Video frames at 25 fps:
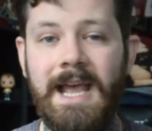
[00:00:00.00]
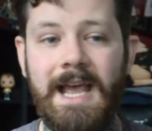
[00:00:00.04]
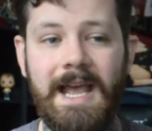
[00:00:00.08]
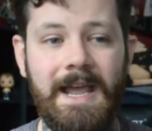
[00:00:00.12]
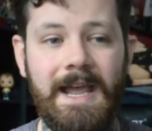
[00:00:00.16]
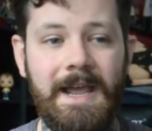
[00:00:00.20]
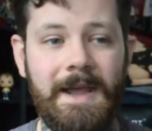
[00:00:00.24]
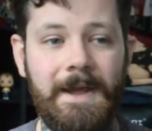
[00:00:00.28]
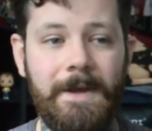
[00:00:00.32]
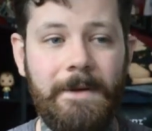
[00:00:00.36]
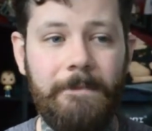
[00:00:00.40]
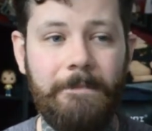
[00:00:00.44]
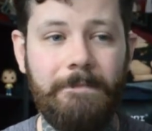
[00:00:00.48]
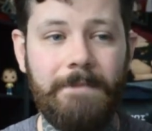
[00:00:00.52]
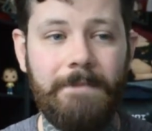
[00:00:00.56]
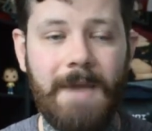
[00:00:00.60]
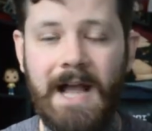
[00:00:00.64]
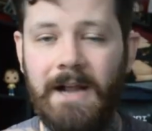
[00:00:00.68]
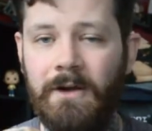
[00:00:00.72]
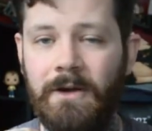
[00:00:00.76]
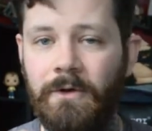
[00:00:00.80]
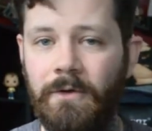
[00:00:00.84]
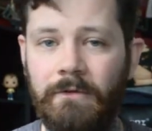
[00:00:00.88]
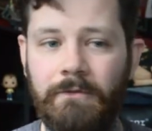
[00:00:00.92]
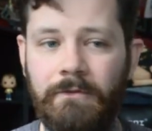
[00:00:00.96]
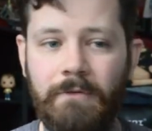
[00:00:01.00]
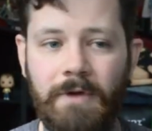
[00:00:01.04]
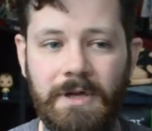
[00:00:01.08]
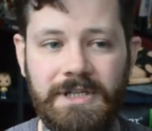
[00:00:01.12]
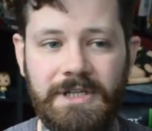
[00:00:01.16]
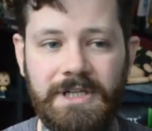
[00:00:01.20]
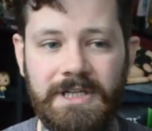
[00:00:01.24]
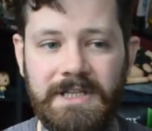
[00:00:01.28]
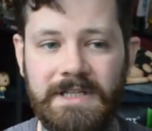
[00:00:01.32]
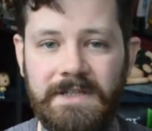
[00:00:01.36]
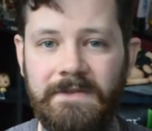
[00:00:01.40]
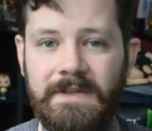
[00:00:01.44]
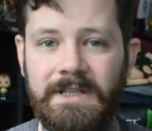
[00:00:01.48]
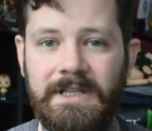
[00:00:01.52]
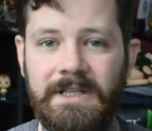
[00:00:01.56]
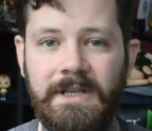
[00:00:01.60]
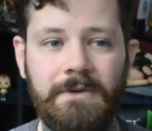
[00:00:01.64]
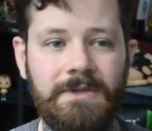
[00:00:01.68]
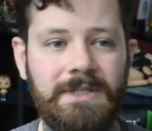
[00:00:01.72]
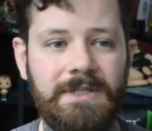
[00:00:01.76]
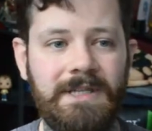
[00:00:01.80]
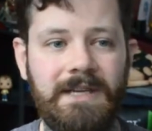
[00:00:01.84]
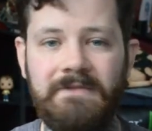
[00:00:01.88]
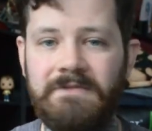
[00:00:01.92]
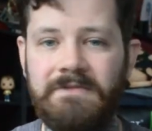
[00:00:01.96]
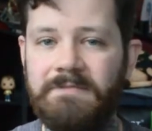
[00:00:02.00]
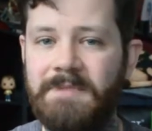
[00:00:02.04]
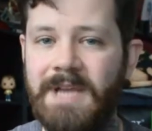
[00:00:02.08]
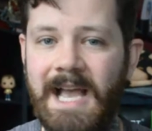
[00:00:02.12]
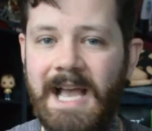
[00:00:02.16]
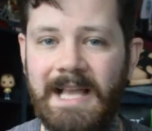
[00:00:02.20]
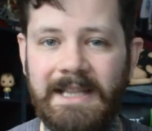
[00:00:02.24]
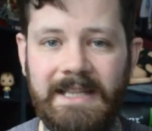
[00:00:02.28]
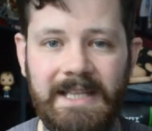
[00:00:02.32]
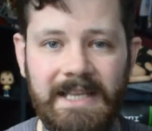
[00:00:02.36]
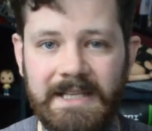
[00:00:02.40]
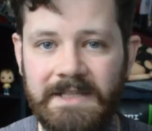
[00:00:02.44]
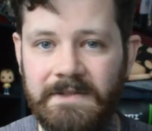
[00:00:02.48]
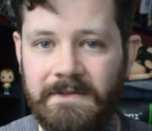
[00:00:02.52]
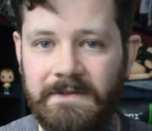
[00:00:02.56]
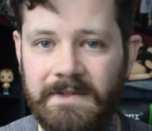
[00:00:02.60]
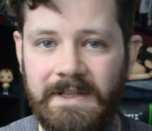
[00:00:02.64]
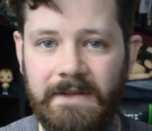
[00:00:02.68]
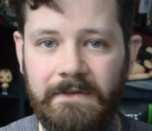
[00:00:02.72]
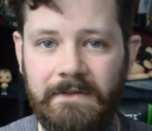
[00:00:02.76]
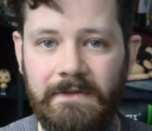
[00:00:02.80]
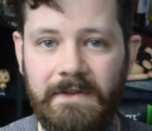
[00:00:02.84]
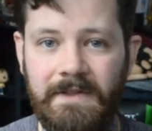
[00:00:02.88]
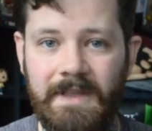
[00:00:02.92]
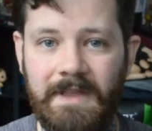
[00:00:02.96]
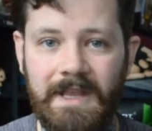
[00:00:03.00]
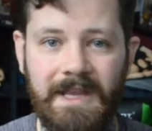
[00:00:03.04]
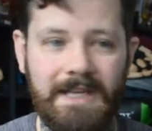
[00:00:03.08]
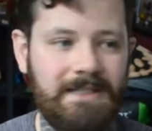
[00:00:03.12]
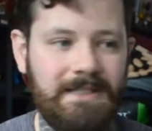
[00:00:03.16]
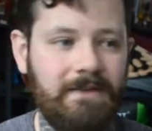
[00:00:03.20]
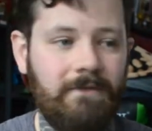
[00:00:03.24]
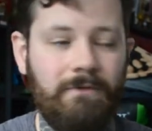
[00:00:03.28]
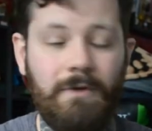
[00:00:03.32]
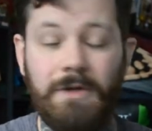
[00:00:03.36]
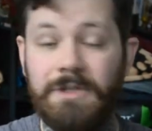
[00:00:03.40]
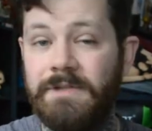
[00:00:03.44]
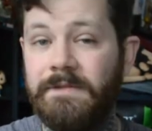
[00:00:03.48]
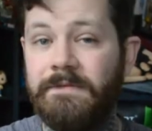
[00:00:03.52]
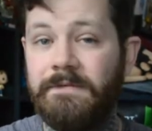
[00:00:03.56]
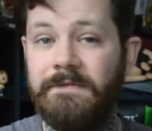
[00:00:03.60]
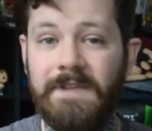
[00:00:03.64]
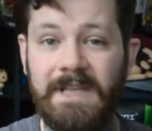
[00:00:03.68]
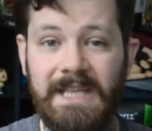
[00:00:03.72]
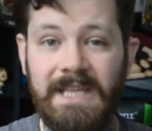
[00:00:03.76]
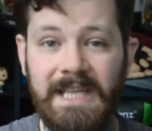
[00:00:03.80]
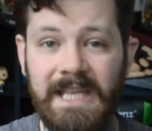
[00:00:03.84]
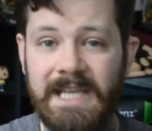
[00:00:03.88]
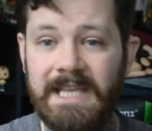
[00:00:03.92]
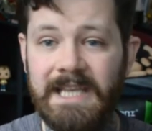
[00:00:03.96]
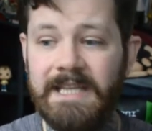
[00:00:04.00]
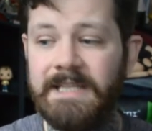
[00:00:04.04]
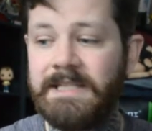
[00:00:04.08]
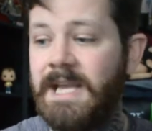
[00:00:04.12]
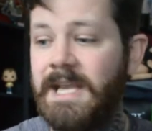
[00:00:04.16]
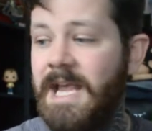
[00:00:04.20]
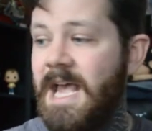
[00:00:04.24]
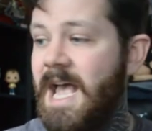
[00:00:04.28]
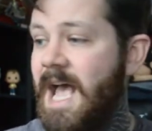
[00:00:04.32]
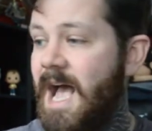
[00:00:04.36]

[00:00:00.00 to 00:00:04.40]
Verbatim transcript: Um, I love watching his videos. He gives me ideas for different things. I've watched them for years.